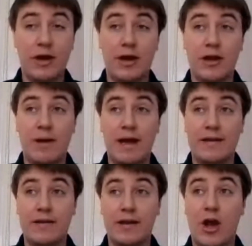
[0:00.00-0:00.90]

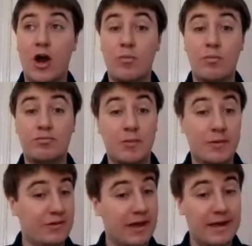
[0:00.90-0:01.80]
and I can't
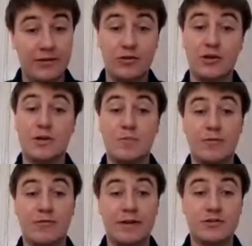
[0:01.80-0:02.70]
promise that anything's going to come
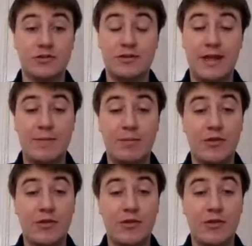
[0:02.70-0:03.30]
of it just yet,